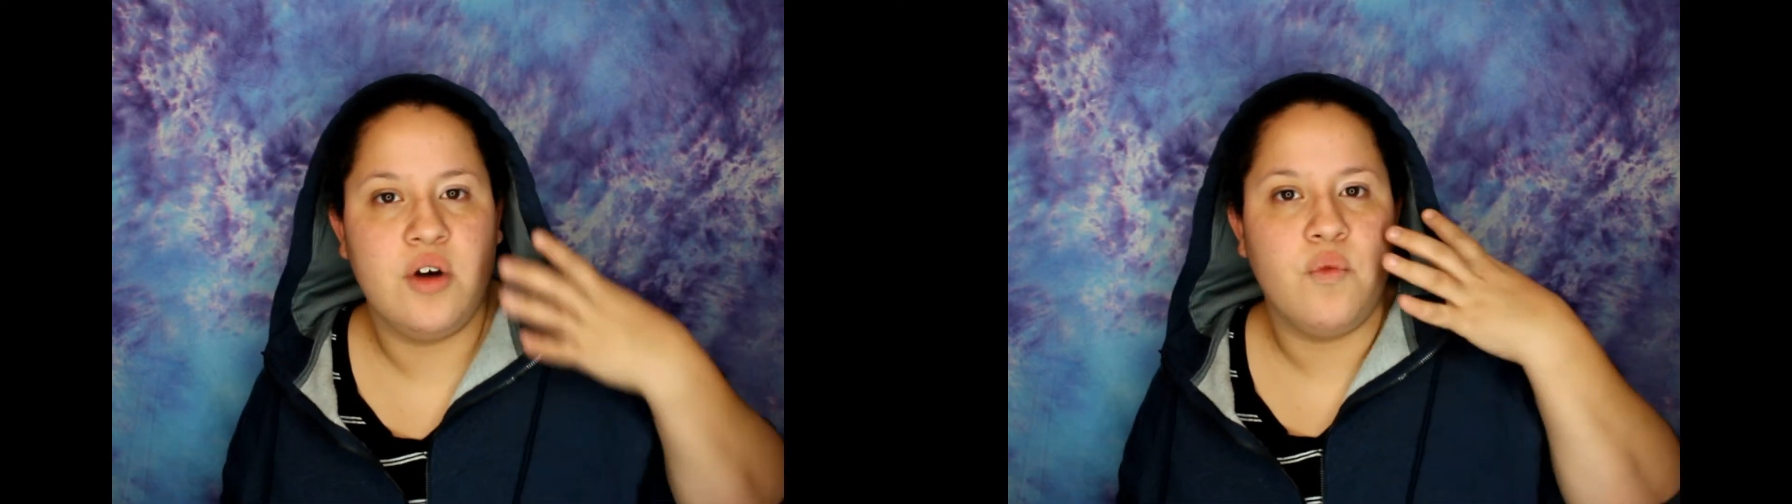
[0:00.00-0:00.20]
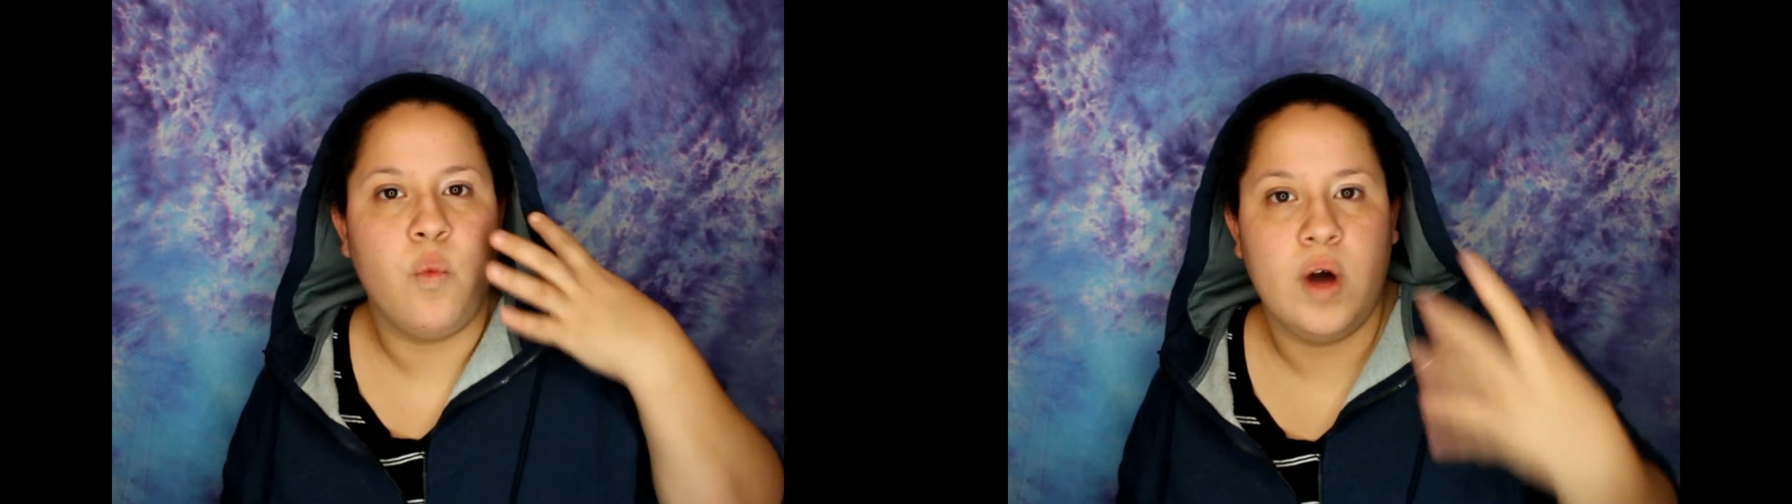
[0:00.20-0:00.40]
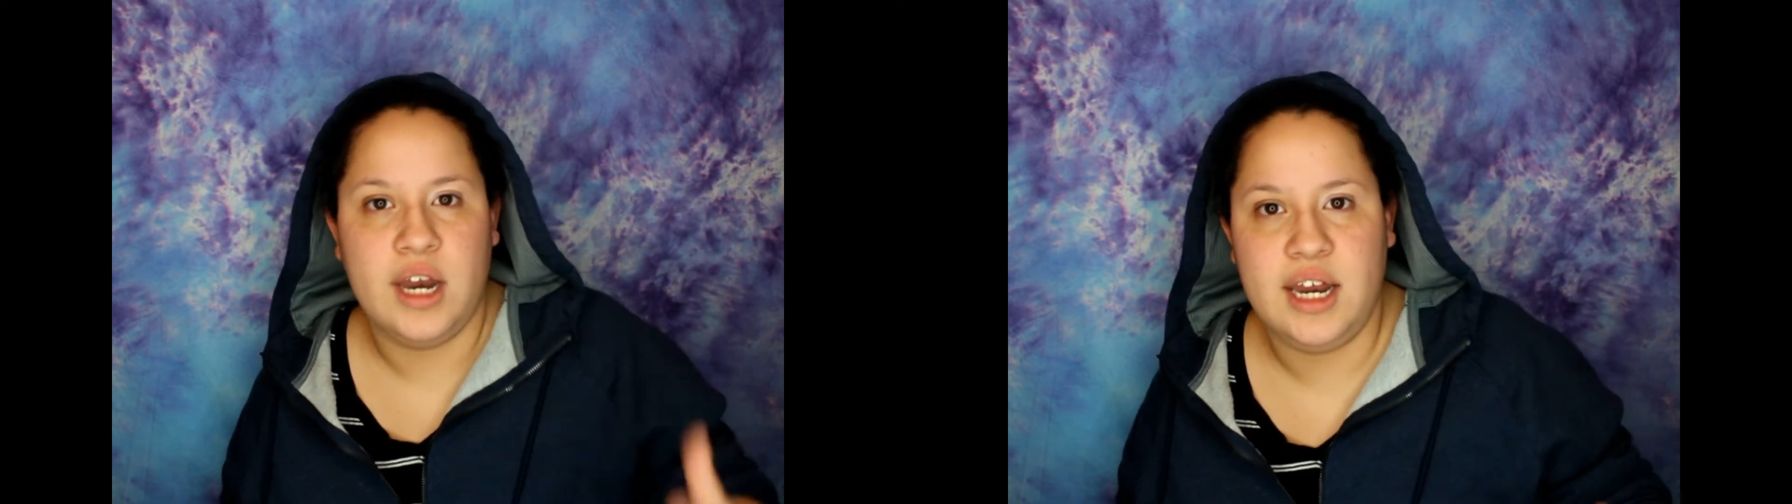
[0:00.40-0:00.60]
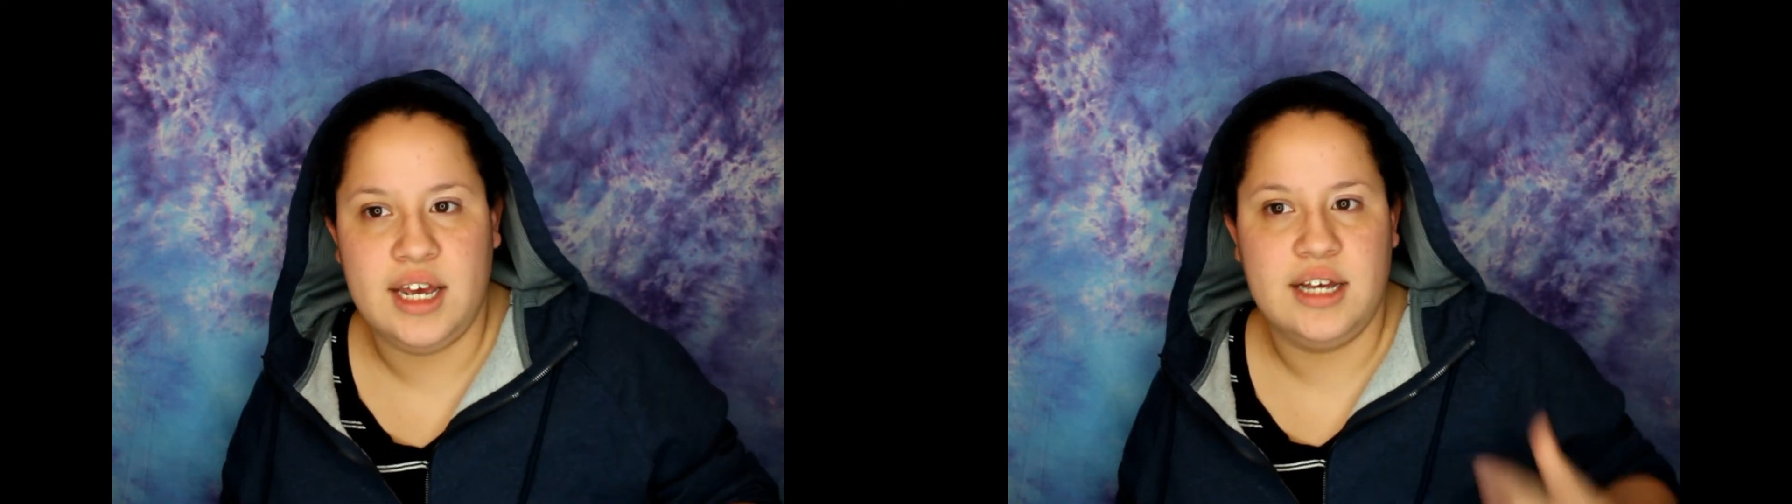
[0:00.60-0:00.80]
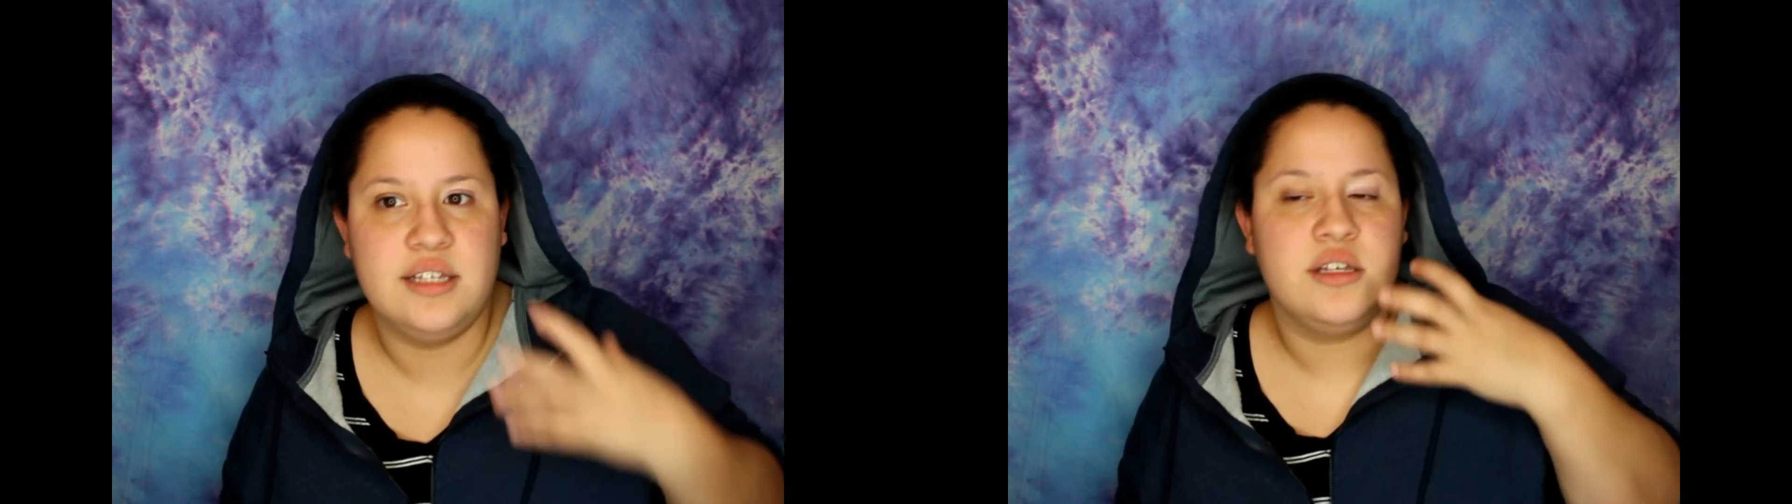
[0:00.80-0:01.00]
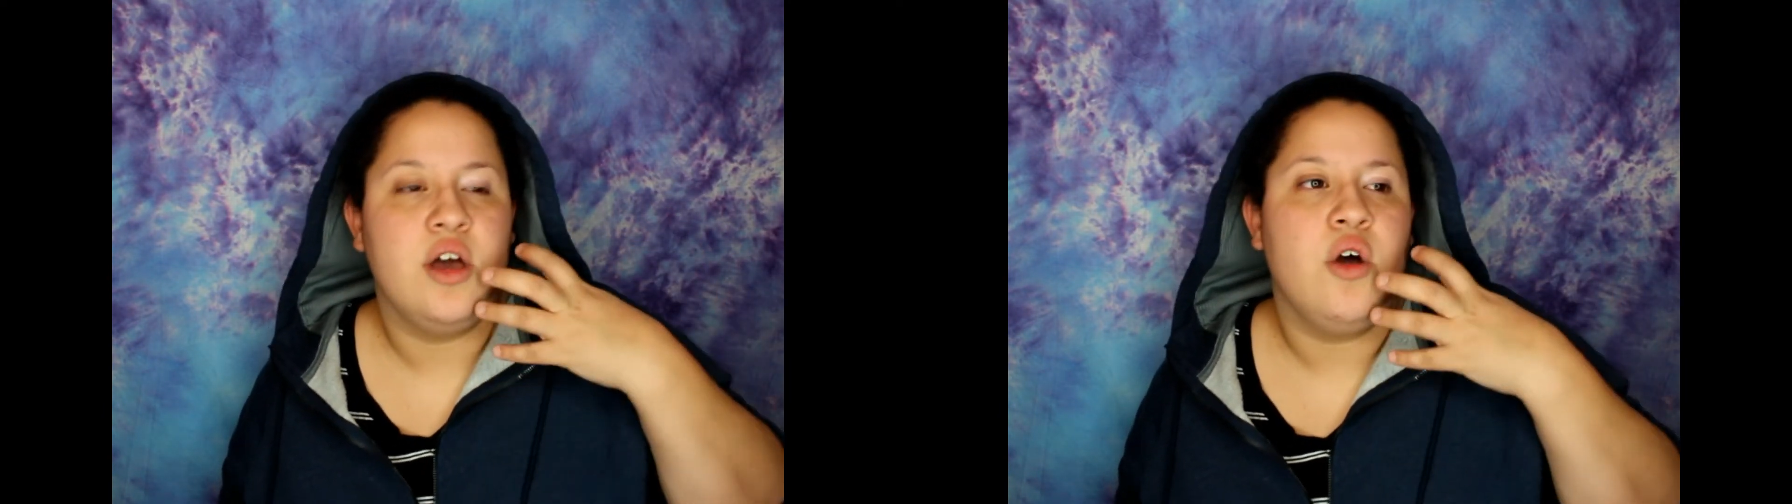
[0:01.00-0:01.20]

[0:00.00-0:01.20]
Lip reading: of what it is,